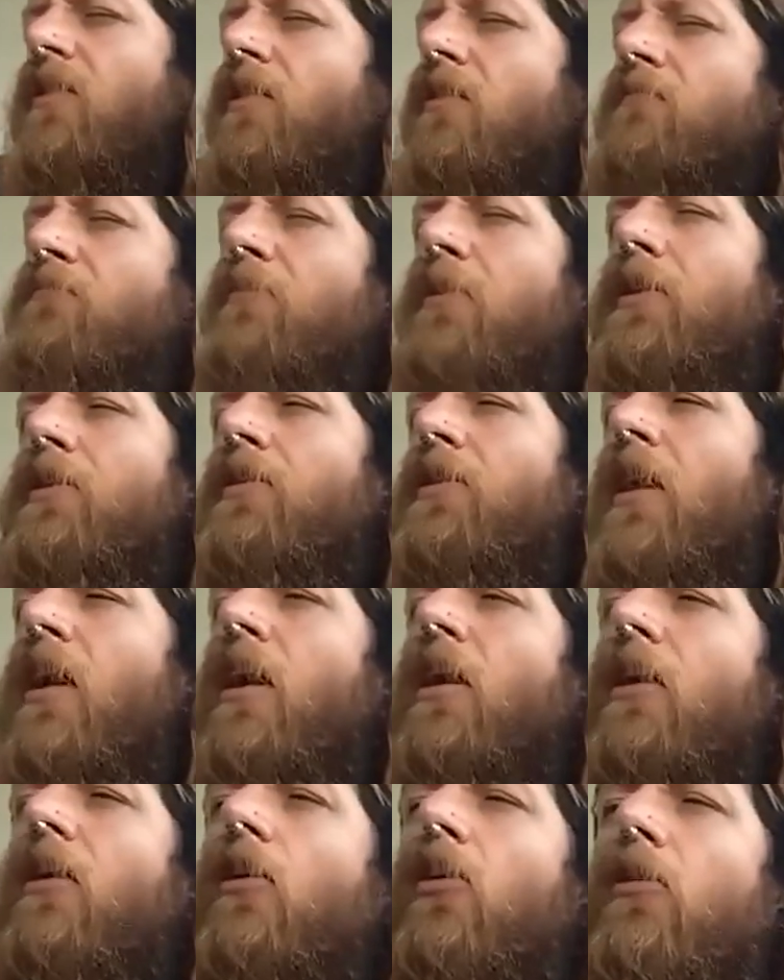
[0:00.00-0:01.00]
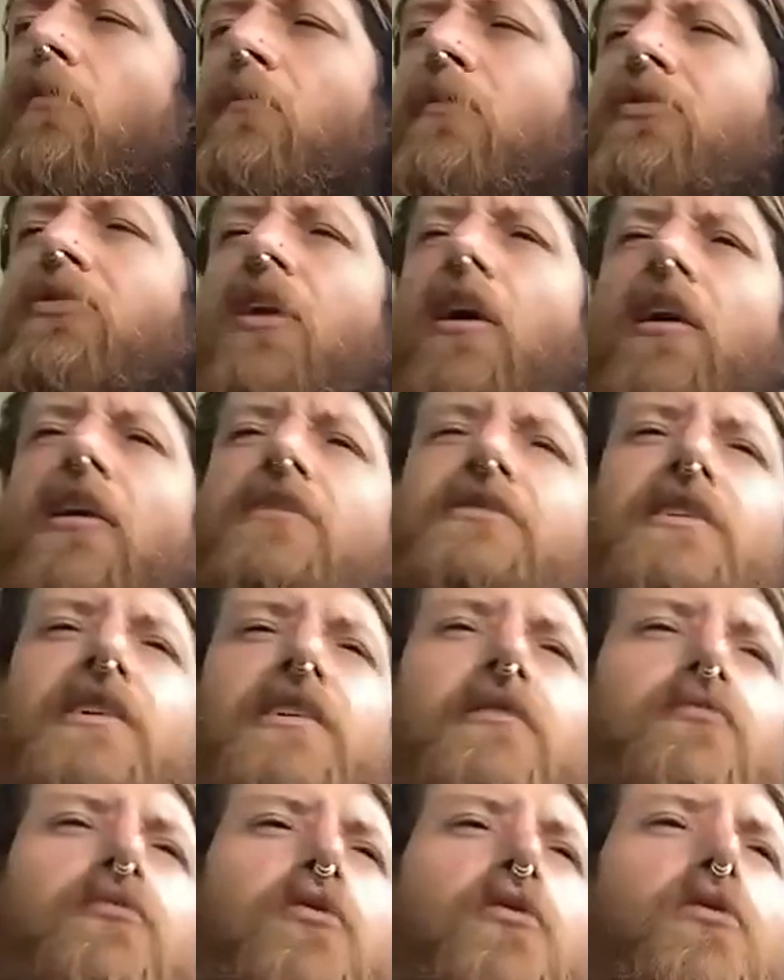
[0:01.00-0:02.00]
but not all
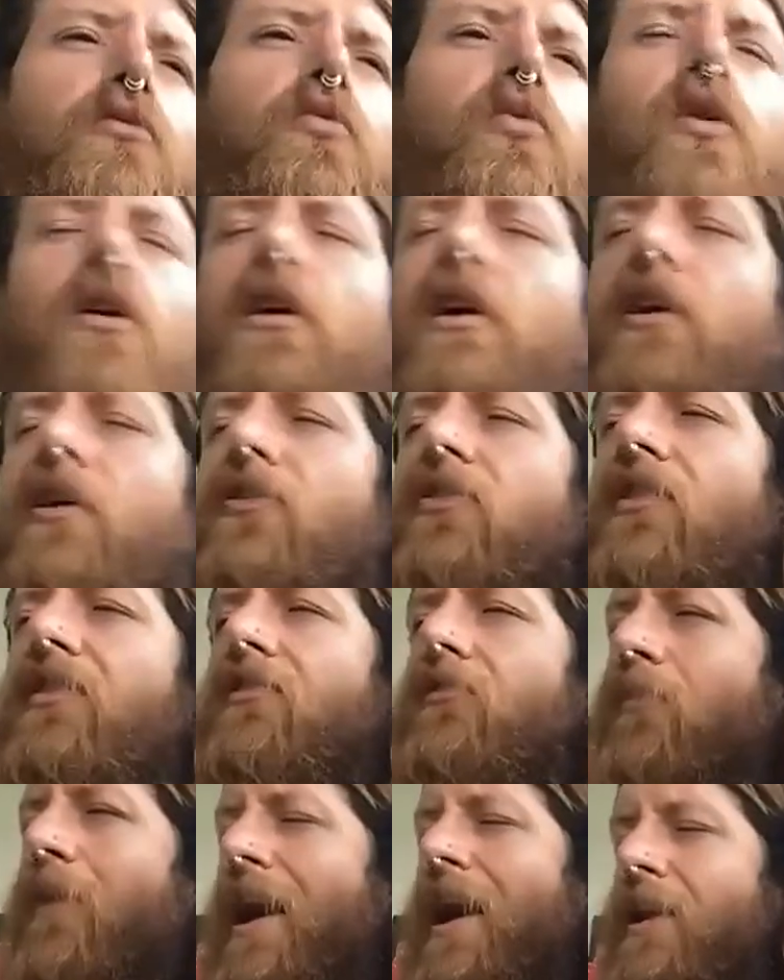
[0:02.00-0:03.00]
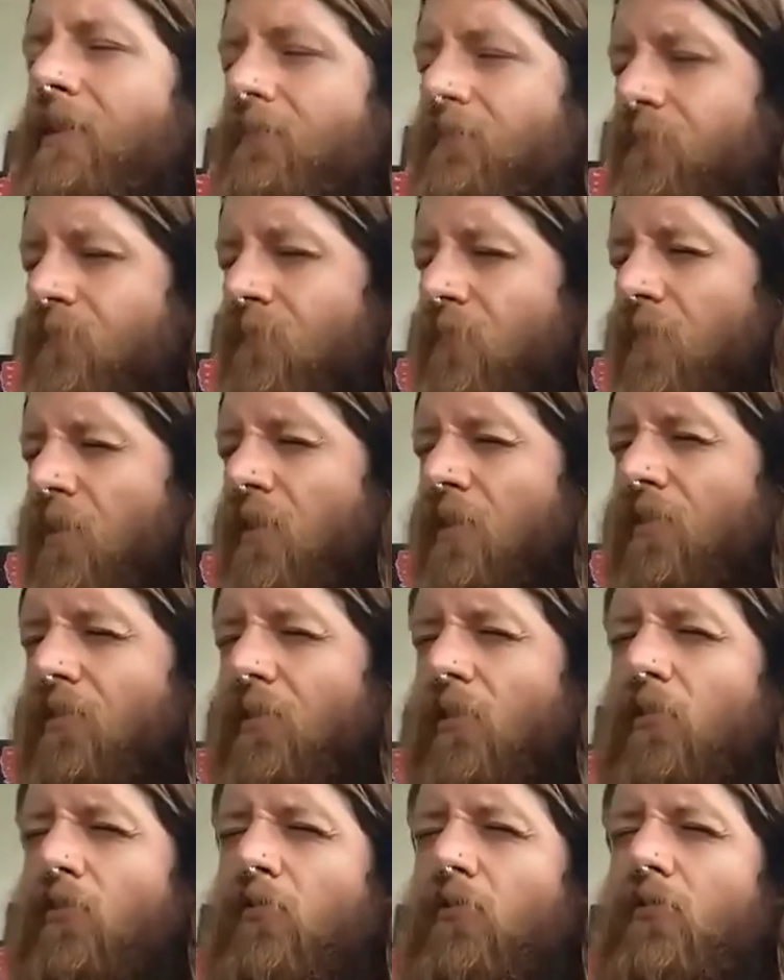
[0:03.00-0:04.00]
mythologies will work in this way.
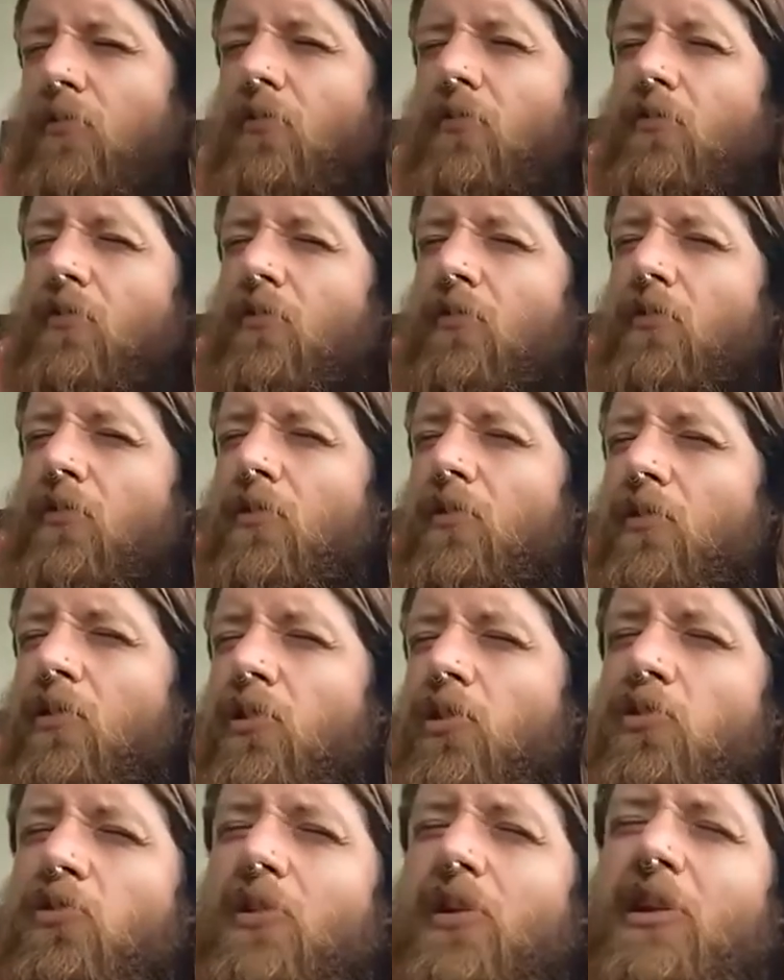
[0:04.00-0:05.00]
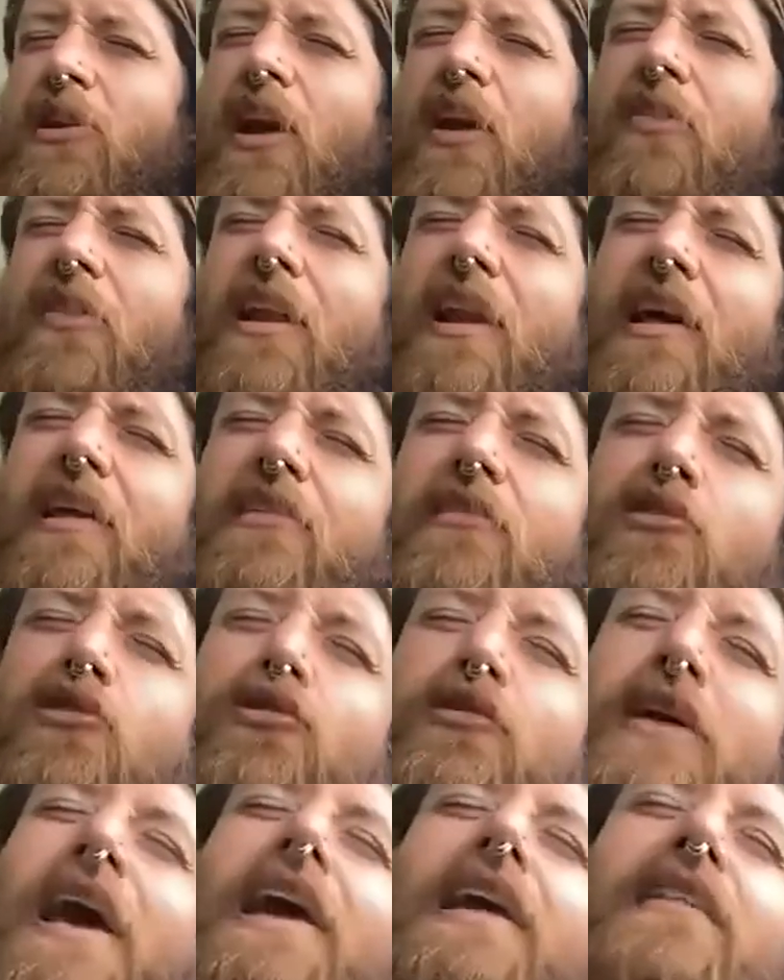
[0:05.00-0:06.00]
So you can nonetheless
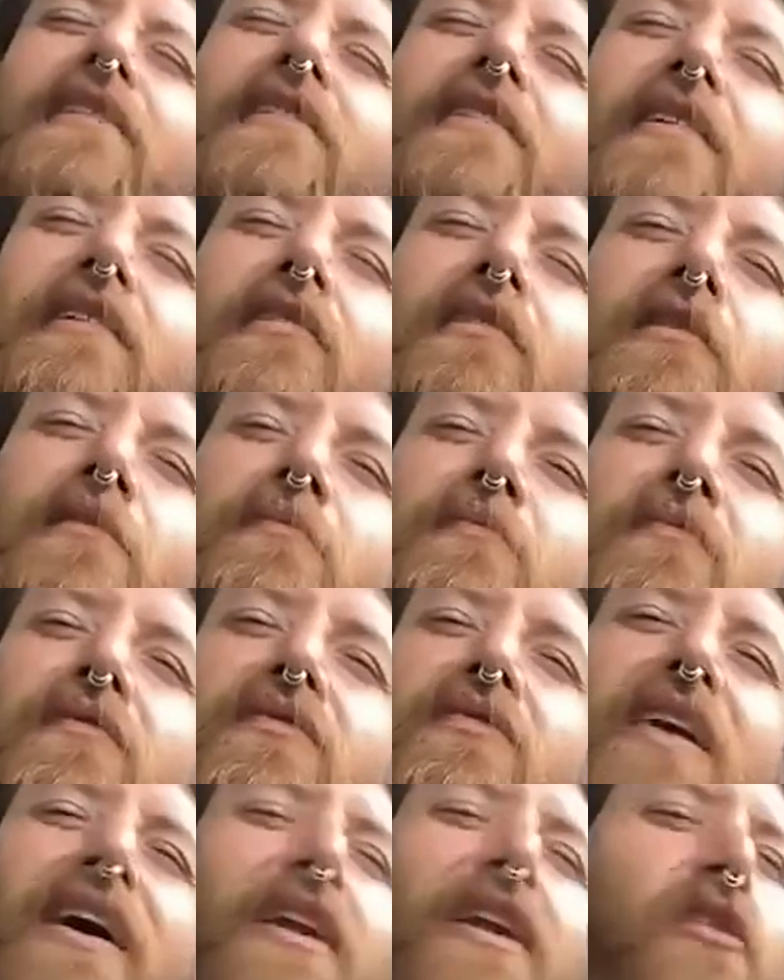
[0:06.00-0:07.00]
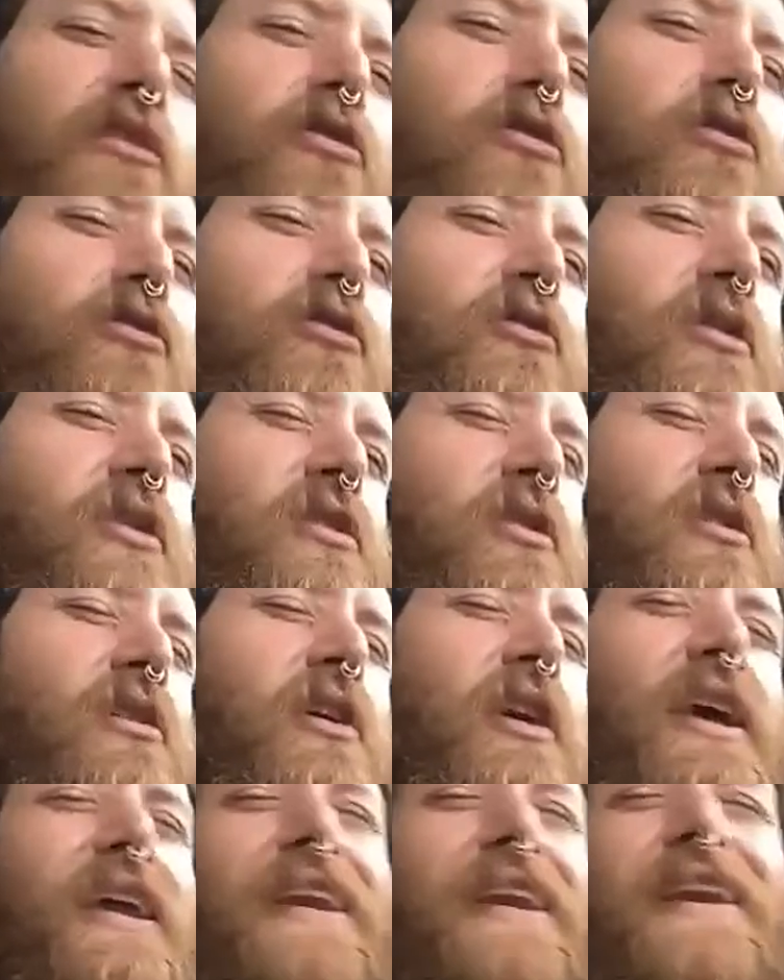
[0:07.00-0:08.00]
create systems that
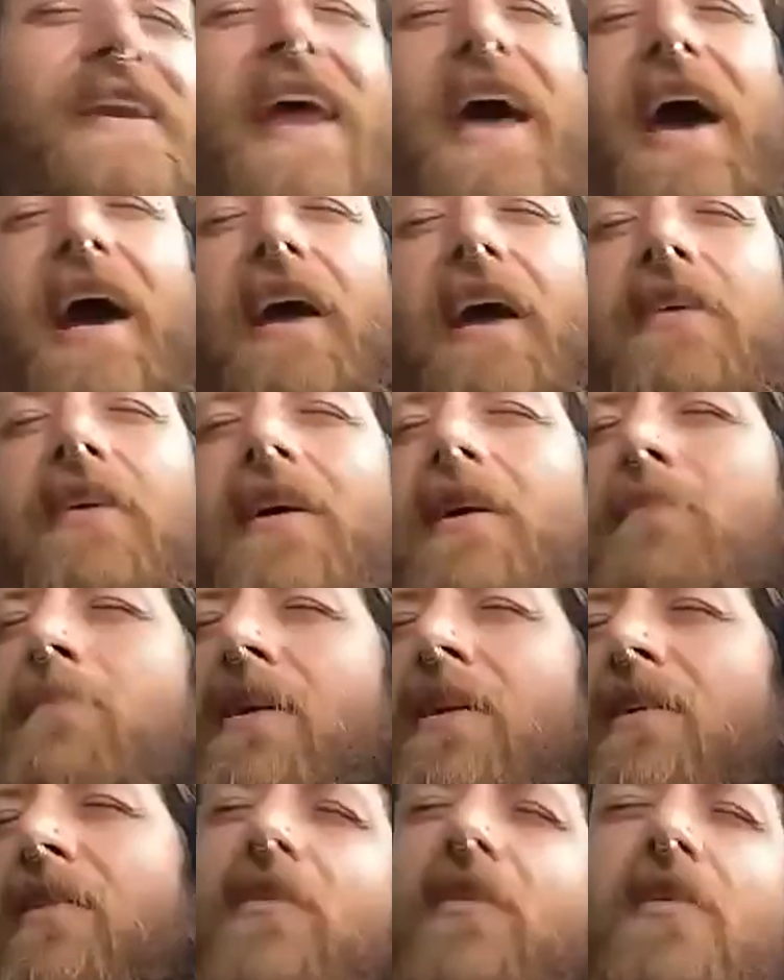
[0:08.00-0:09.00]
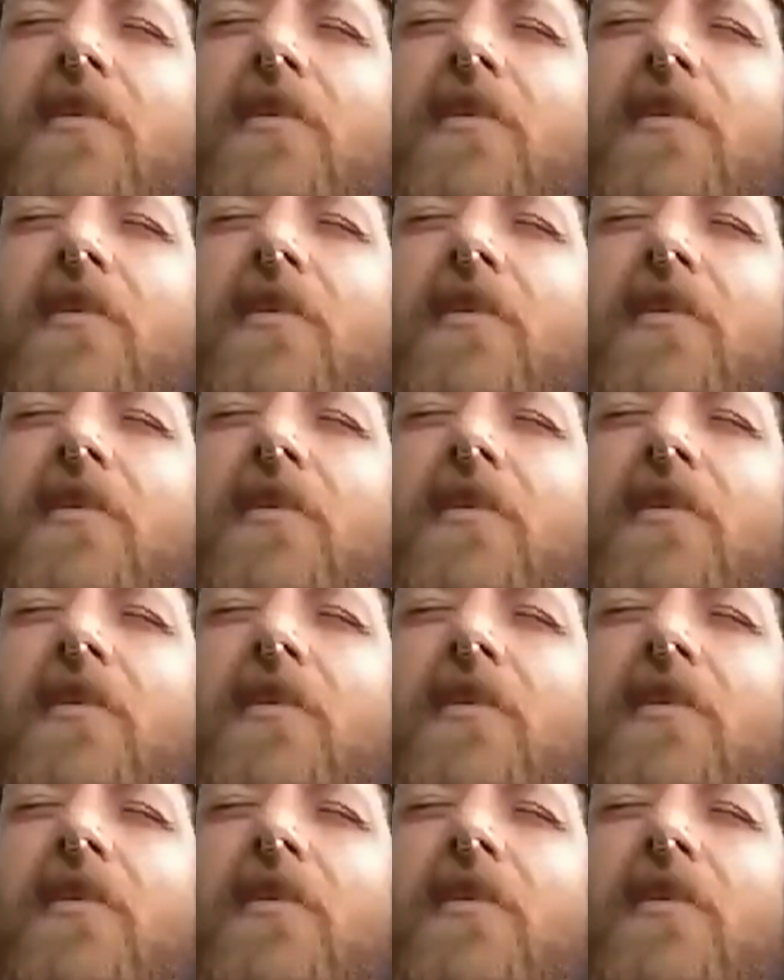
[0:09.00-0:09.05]
connect, because